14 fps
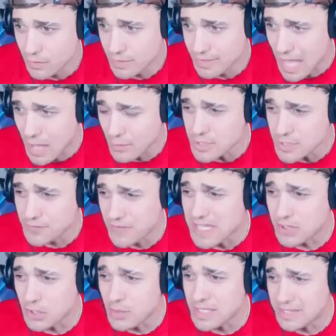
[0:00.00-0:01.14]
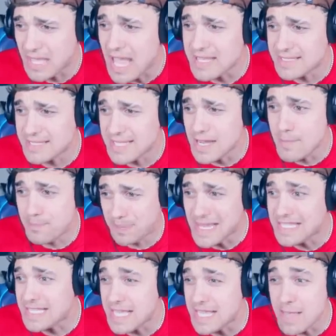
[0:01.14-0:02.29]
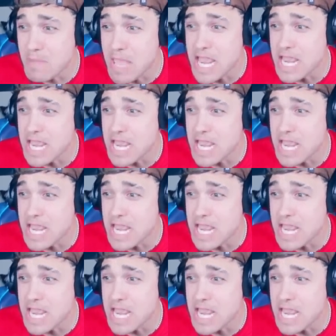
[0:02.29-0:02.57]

and Ronaldo's victory dancing and blinking at